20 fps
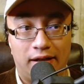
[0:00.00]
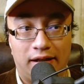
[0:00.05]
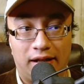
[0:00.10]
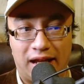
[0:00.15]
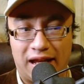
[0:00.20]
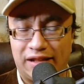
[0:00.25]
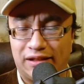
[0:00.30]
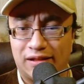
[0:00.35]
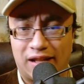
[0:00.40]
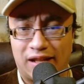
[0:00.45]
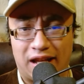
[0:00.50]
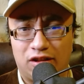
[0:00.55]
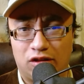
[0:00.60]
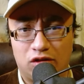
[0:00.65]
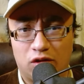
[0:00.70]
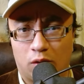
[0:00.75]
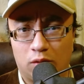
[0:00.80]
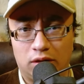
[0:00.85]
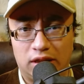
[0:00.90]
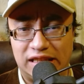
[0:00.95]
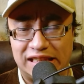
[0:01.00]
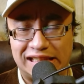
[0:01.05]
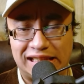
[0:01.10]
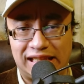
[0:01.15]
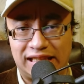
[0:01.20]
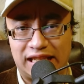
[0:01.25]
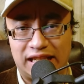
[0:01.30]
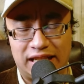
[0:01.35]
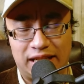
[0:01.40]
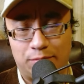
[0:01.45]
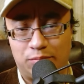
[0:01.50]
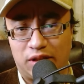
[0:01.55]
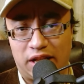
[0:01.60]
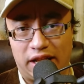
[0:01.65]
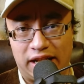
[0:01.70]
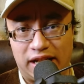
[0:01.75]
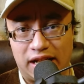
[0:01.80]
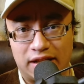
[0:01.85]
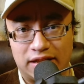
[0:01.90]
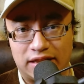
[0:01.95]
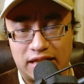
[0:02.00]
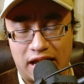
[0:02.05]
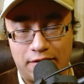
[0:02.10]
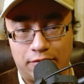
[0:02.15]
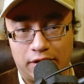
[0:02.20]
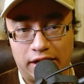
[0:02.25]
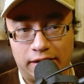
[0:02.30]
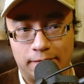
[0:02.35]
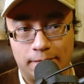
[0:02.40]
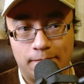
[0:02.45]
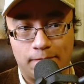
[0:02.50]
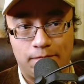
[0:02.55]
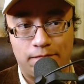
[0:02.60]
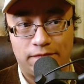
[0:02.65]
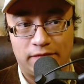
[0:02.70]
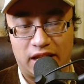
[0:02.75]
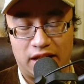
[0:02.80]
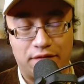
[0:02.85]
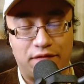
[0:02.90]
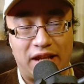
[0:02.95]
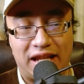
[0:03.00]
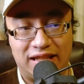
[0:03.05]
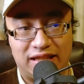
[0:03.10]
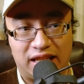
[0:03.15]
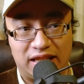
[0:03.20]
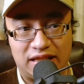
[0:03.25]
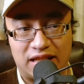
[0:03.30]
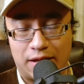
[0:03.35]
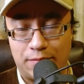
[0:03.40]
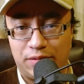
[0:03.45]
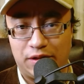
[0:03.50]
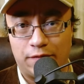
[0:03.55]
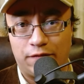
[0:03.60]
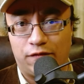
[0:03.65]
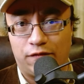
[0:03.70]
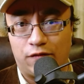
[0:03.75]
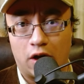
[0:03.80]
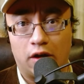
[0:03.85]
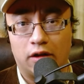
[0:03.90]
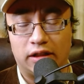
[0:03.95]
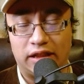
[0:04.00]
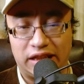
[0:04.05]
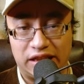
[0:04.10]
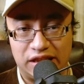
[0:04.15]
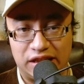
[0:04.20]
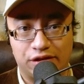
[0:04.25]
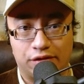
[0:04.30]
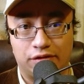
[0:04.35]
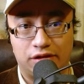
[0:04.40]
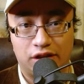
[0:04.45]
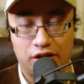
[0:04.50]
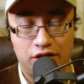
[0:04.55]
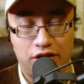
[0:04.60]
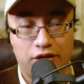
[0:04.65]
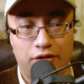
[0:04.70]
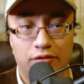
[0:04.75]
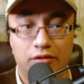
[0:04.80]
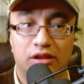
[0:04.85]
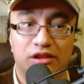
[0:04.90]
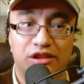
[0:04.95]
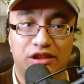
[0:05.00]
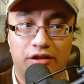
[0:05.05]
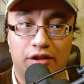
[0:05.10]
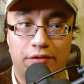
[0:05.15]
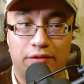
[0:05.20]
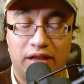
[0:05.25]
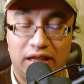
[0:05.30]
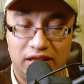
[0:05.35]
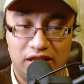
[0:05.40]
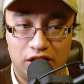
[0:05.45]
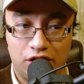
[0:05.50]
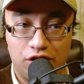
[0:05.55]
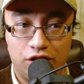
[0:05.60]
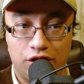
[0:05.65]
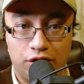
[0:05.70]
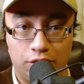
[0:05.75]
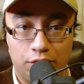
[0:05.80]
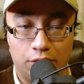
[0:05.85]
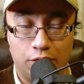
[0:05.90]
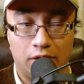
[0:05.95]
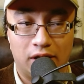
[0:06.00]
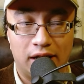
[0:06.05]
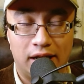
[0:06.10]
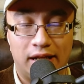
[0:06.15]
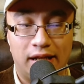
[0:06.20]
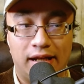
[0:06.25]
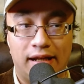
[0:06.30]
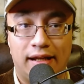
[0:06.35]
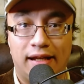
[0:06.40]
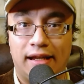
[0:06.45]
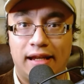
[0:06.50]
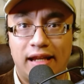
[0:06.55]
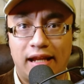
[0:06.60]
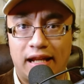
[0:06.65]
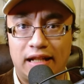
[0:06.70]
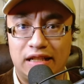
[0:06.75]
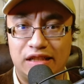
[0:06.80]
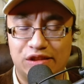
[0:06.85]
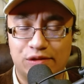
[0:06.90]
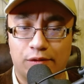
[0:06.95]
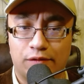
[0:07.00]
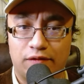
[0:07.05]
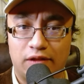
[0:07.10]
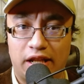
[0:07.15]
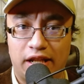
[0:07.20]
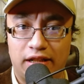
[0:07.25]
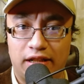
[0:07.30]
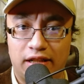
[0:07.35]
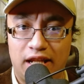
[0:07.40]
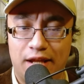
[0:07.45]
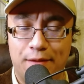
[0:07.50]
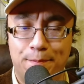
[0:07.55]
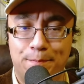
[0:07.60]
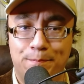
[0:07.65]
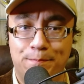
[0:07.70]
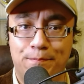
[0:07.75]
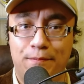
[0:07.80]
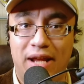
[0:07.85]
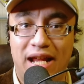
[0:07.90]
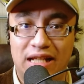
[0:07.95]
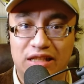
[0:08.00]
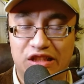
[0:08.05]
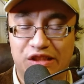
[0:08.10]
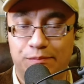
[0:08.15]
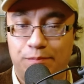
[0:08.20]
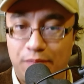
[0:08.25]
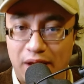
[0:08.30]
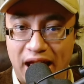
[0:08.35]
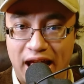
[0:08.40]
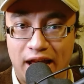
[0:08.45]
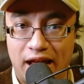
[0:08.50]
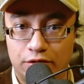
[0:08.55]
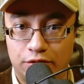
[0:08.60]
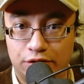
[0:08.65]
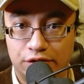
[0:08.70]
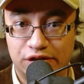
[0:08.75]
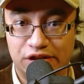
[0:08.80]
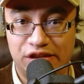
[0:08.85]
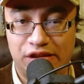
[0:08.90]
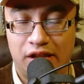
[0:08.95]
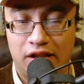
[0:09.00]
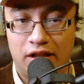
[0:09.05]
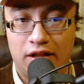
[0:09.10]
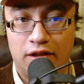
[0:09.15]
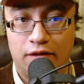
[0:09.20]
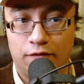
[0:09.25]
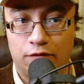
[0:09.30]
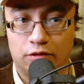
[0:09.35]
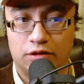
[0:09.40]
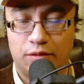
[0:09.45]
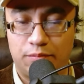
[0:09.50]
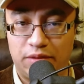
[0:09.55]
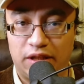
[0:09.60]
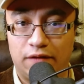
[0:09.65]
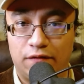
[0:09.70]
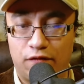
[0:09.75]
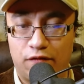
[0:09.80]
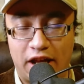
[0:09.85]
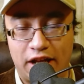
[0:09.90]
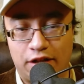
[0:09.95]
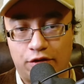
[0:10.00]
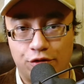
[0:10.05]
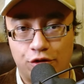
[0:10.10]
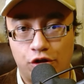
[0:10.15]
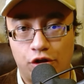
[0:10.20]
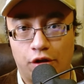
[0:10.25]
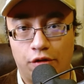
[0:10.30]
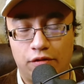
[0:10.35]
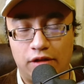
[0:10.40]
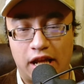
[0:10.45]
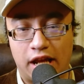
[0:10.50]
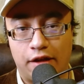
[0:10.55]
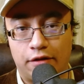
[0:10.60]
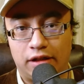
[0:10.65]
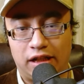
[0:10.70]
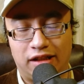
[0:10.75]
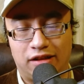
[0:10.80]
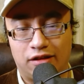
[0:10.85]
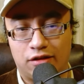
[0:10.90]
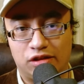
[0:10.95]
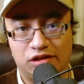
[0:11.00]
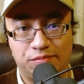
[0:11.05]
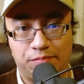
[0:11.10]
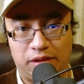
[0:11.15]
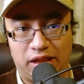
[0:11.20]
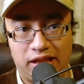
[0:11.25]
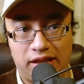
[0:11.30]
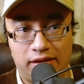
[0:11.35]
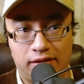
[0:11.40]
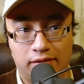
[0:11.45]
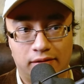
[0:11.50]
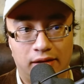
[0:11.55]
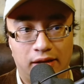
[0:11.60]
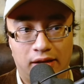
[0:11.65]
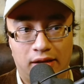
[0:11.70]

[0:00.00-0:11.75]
I, I could totally see that it playing out that way. And if anything, that'd be far easier to do because you don't need to do any sort of like immense battles for the big final showdown. It could just be